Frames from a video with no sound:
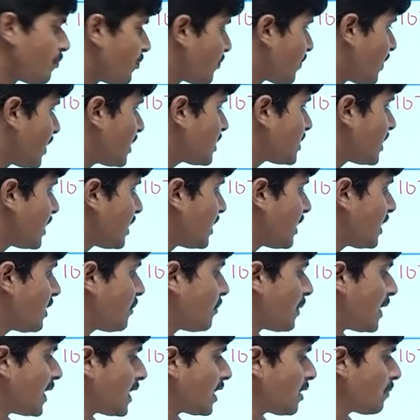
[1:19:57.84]
600
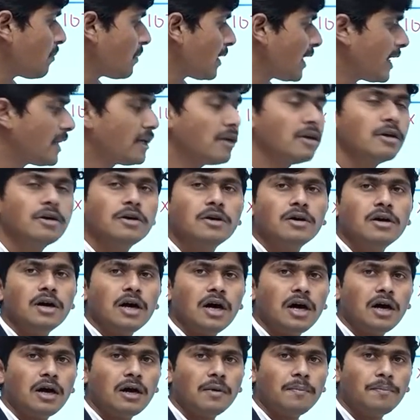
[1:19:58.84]
multiply
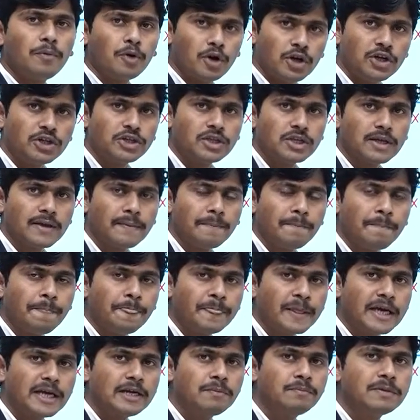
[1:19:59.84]
0.3.
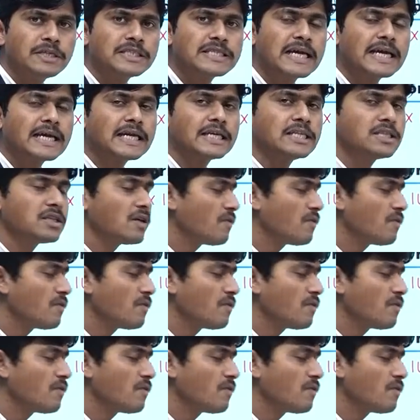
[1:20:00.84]
It means I can say